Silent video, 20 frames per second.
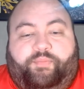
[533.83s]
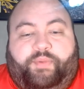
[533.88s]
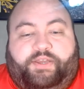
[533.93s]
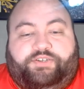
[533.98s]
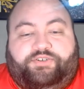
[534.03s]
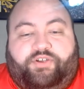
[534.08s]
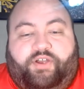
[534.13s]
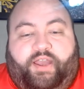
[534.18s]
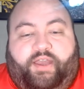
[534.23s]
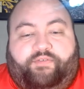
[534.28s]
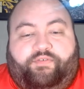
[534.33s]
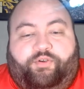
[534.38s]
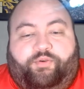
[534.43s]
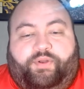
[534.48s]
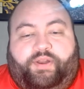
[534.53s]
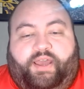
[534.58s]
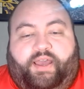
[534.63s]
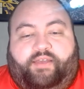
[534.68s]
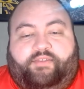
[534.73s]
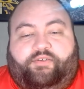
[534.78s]
Make sure
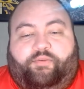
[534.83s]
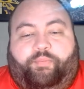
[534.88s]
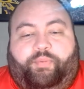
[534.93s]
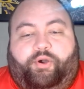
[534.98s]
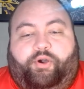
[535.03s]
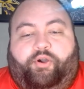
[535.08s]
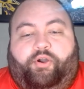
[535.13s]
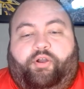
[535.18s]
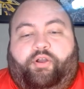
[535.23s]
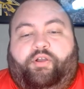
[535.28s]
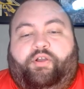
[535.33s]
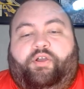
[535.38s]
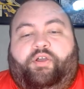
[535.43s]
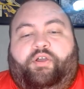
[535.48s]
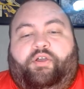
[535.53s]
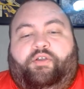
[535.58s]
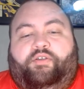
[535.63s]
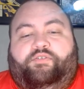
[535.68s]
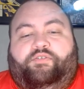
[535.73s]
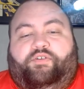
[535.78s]
everyone has a bar
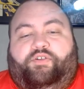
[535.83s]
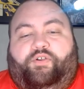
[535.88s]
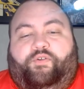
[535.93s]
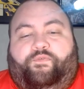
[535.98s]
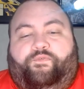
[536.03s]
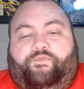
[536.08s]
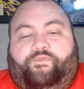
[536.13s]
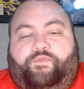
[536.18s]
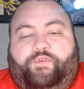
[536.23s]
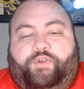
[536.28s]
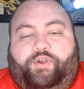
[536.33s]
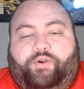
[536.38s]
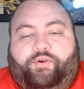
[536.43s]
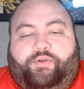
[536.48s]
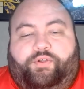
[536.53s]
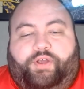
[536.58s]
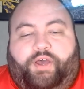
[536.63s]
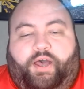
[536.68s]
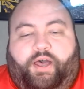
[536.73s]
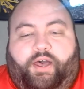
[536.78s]
so you're
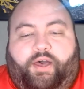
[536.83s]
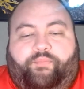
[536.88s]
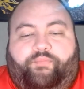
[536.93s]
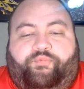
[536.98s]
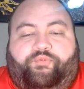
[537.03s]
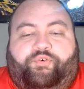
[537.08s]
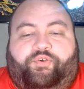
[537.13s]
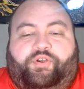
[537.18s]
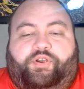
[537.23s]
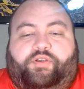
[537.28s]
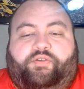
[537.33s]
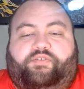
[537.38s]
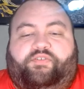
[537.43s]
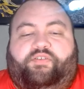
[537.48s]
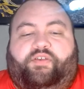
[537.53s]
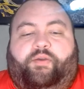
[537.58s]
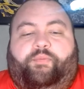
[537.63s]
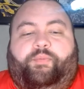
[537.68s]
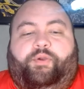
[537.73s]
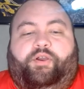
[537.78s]
fueled up for your
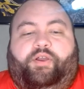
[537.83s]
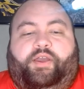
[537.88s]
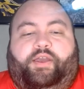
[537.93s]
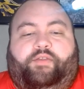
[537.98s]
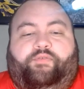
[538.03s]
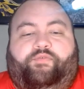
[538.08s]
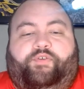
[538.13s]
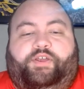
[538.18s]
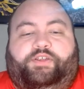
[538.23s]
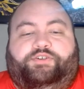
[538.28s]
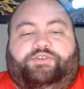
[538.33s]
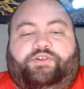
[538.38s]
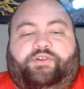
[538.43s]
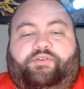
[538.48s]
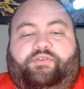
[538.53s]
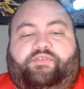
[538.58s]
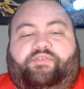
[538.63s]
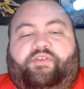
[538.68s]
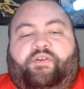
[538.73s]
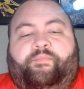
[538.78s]
summer
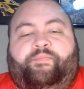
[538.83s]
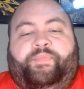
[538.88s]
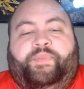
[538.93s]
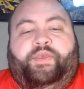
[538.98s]
adventures.